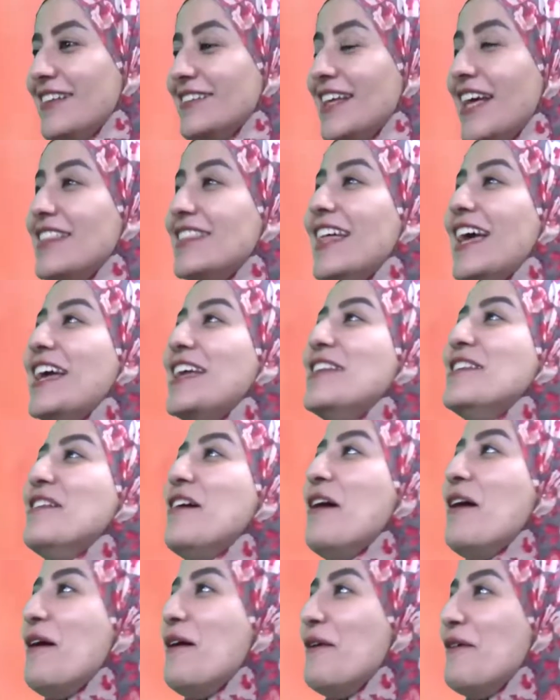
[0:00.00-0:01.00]
us, and they
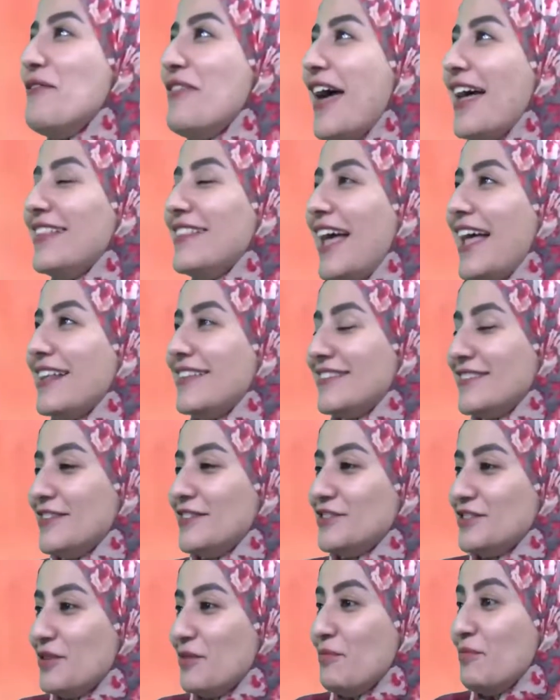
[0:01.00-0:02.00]
know that at
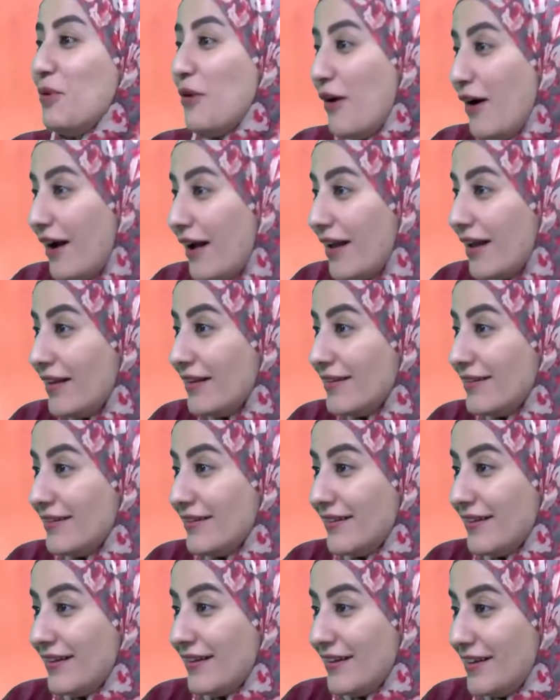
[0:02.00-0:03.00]
certain
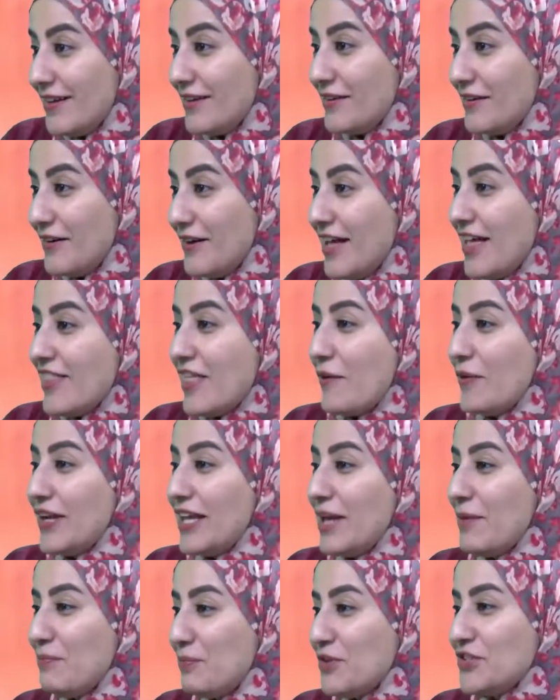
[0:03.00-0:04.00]
point, you know, they will
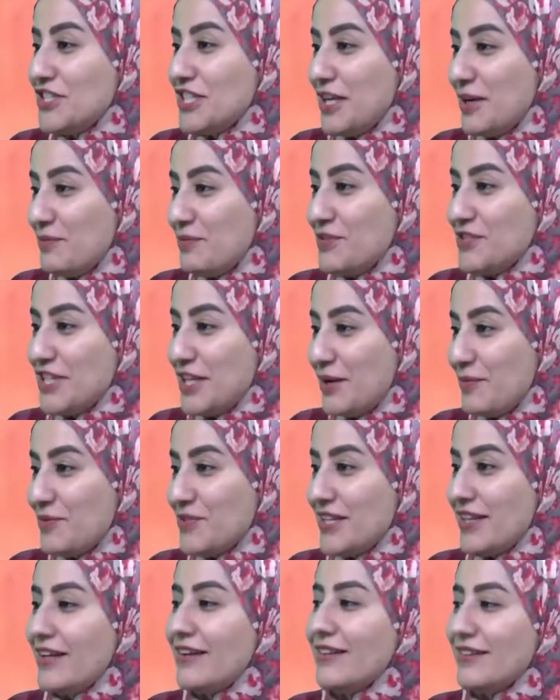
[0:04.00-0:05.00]
keep pushing and pushing and
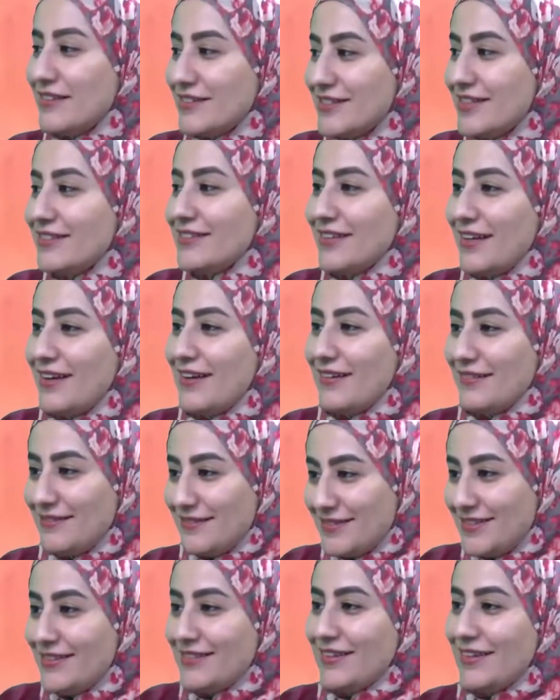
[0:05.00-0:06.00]
pushing. no, she's gonna,
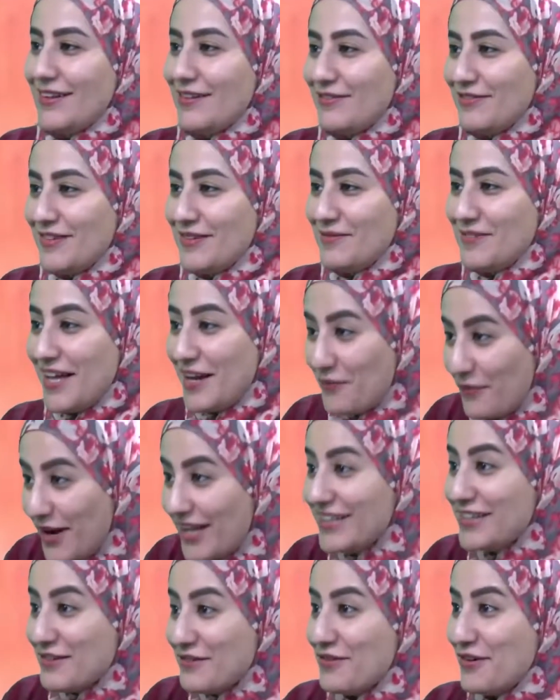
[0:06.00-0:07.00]
she's gonna flip. They are
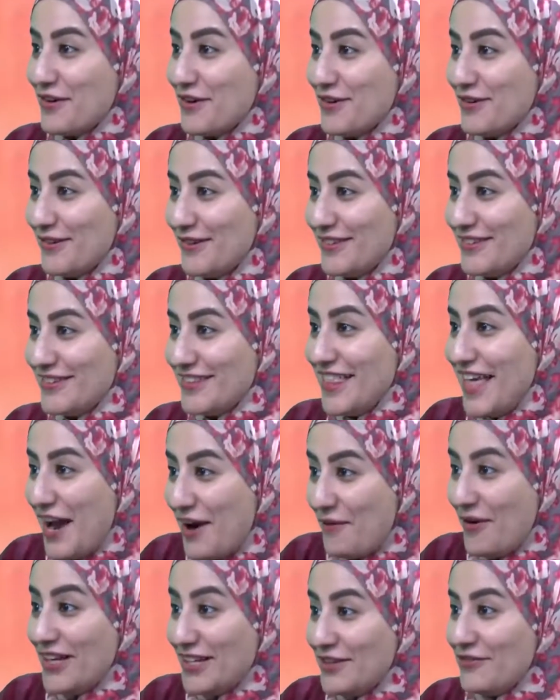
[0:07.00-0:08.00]
waiting for you. Mm-hmm. They
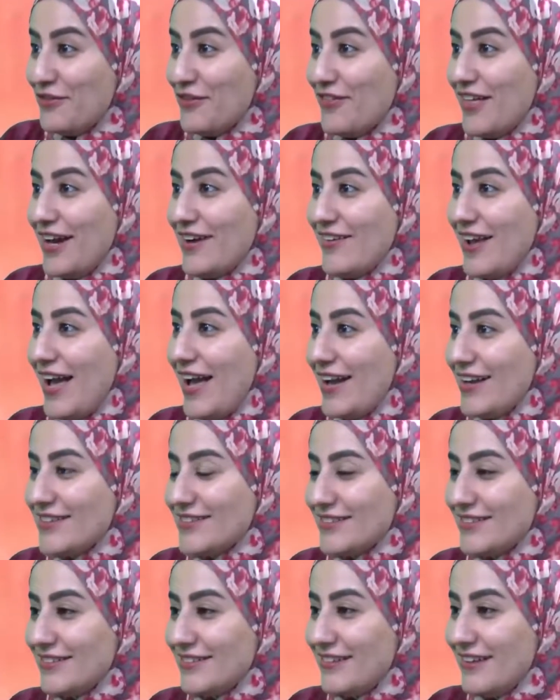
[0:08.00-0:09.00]
are waiting for that
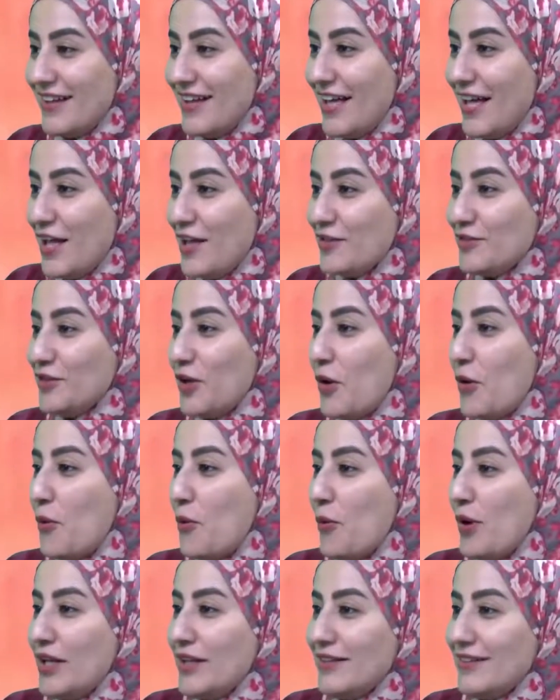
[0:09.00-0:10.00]
reaction.
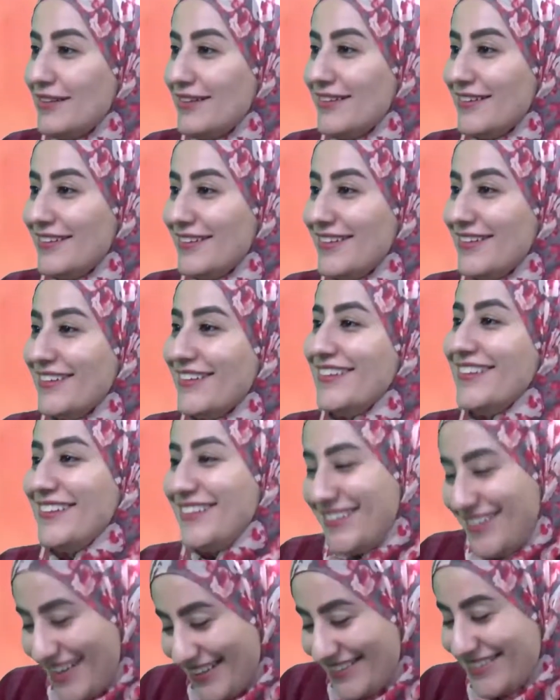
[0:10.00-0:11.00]
So they learn to
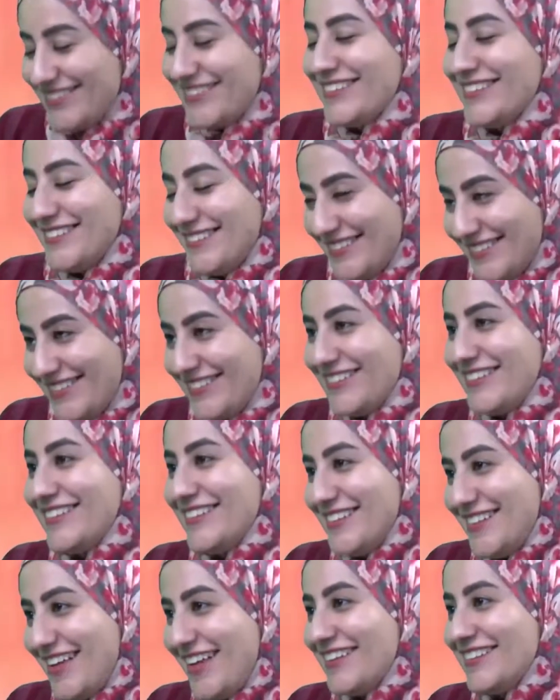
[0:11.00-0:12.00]
read yes. our
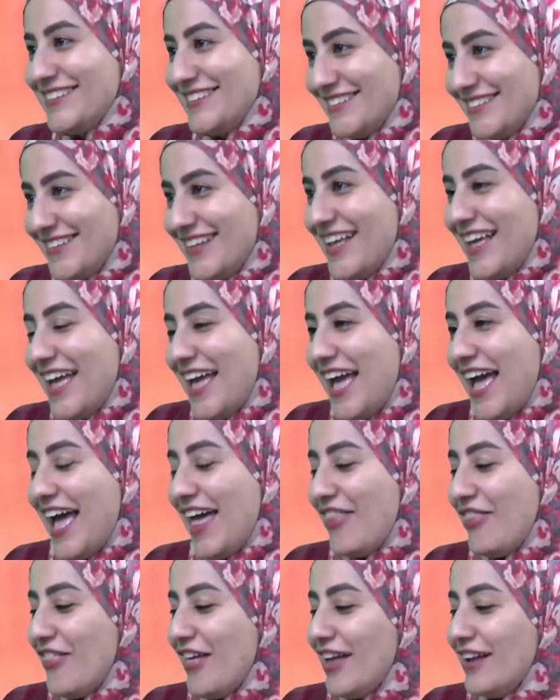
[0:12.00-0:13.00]
point. Yes, yes,
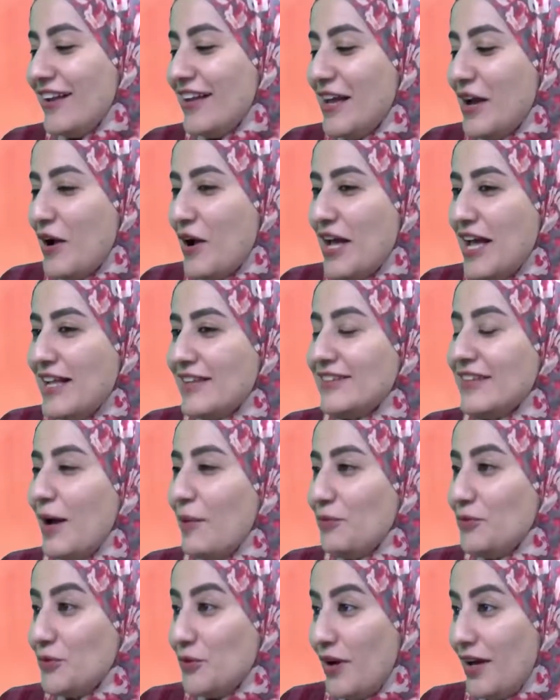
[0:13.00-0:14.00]
and then it's
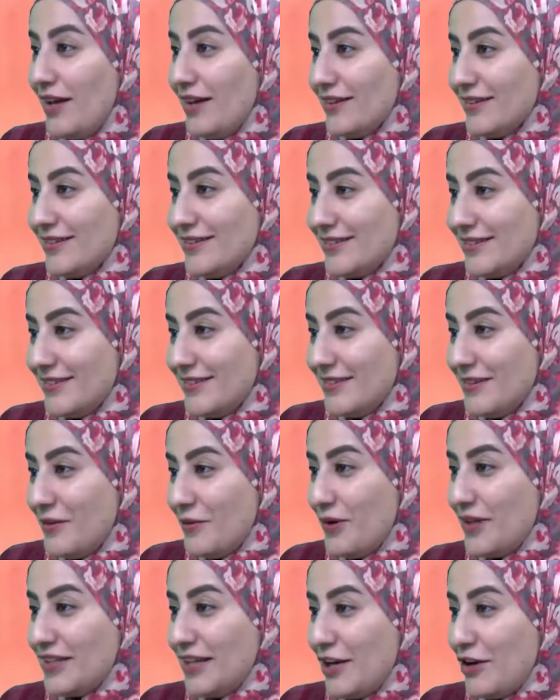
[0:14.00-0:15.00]
up to us
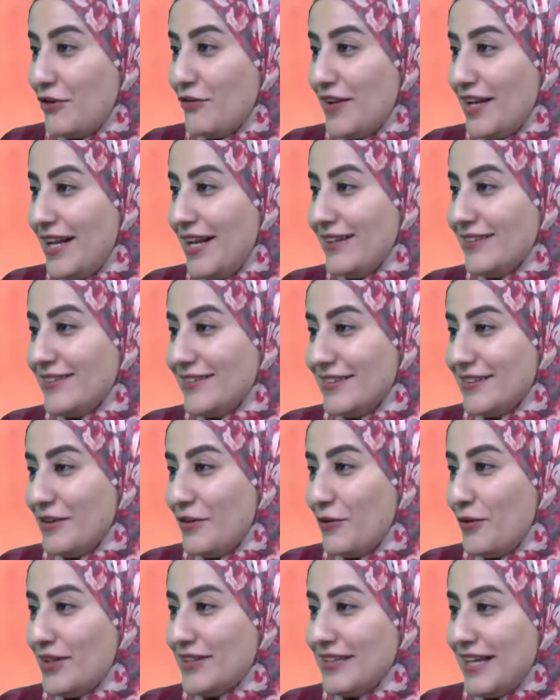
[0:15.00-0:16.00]
what kind of a
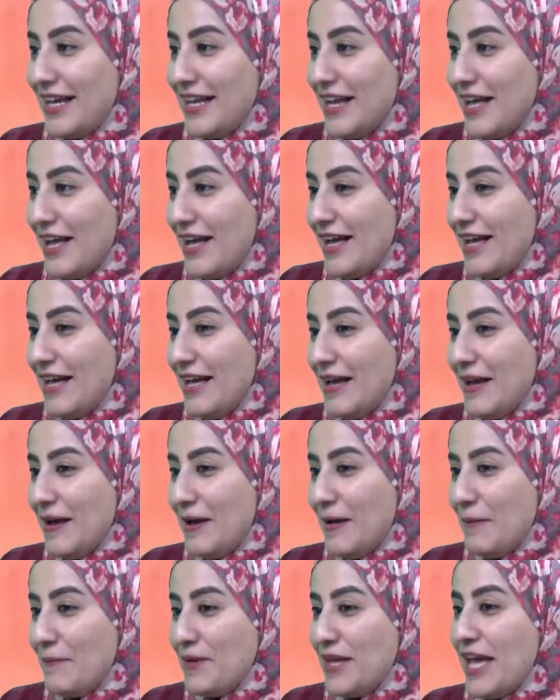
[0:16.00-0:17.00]
lesson or what kind of
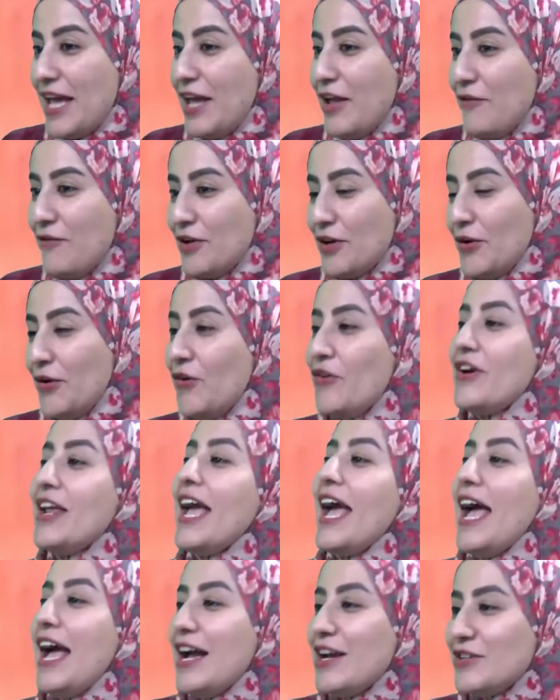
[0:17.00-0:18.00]
uh, behavior or
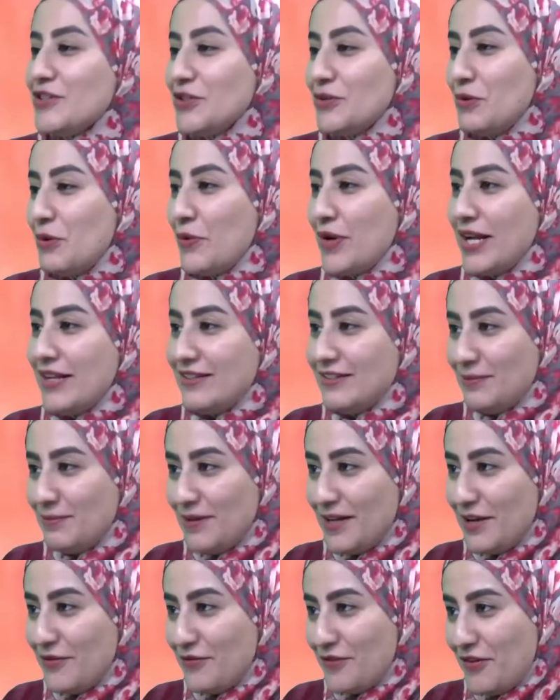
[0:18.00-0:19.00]
reaction we want to
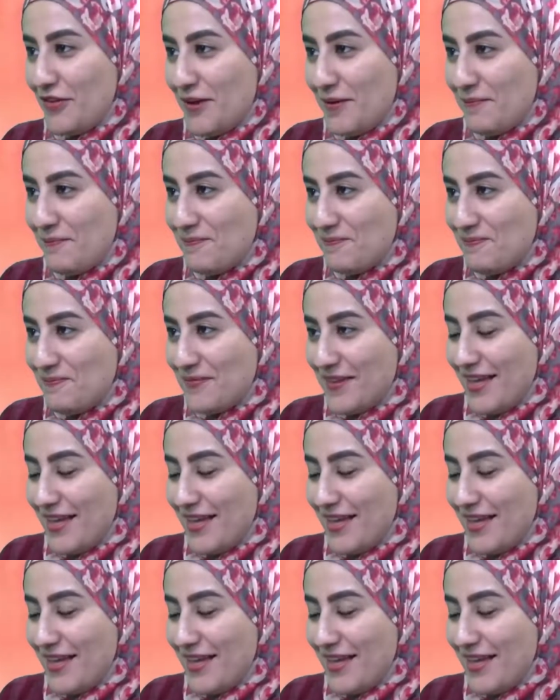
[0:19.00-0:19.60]
display for them.